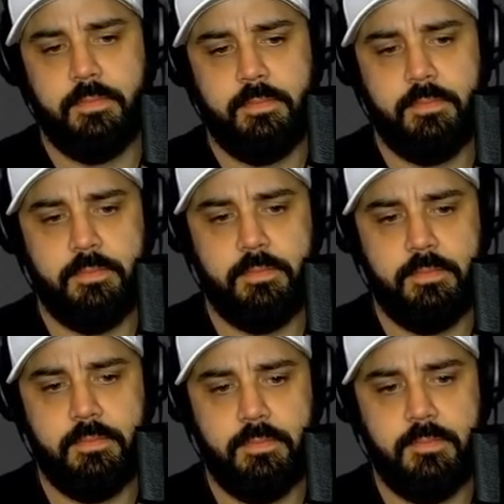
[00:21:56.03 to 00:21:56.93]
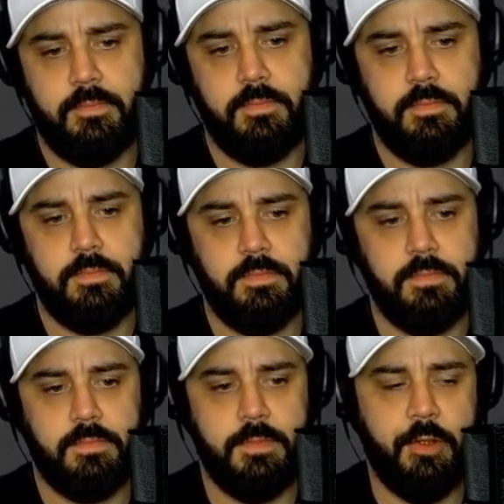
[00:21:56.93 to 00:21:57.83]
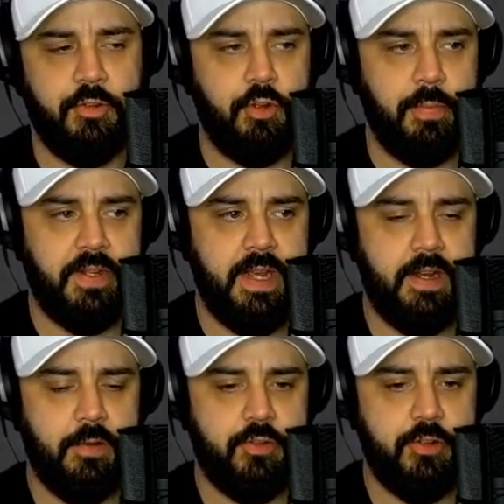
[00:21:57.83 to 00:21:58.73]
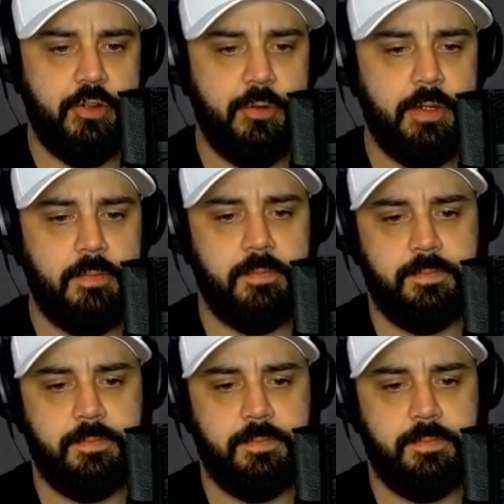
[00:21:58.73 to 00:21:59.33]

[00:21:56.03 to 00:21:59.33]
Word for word: Oh, it's disgusting. Those two potatoes should do it.